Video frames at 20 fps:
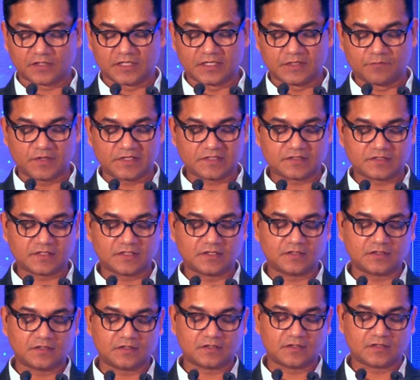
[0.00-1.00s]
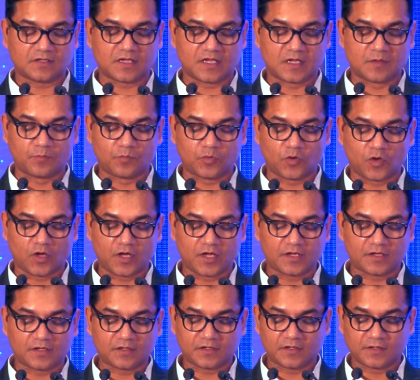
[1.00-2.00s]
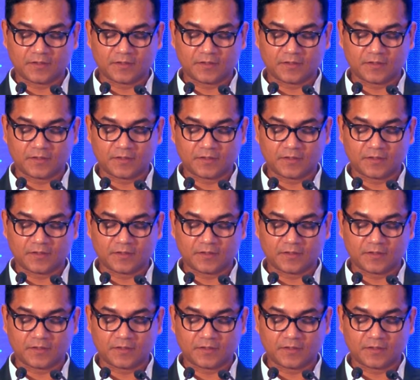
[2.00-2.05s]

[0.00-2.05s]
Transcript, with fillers: investor, employer,